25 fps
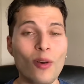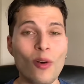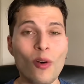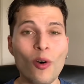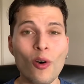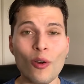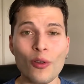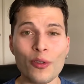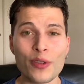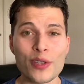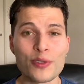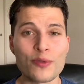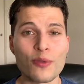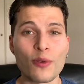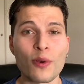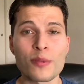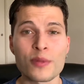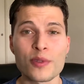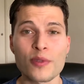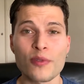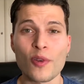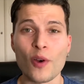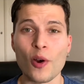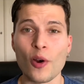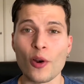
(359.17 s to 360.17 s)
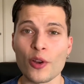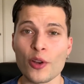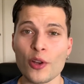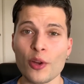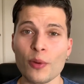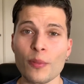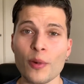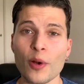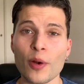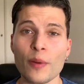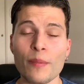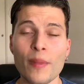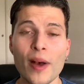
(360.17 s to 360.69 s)
all these forms of
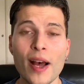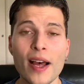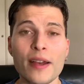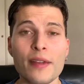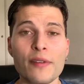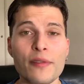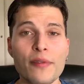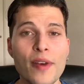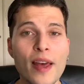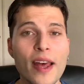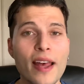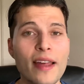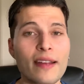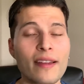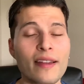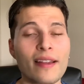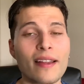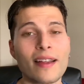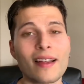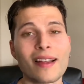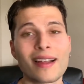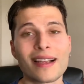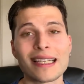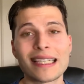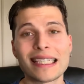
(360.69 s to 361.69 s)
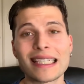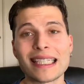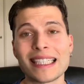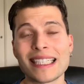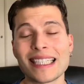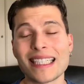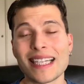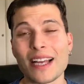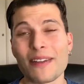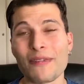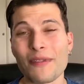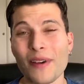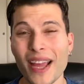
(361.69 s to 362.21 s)
cardio burn body fat.
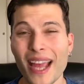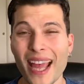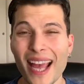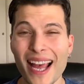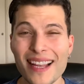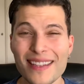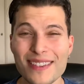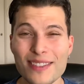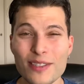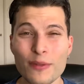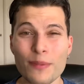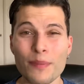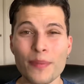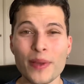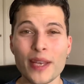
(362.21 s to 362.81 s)
Uh, if I had to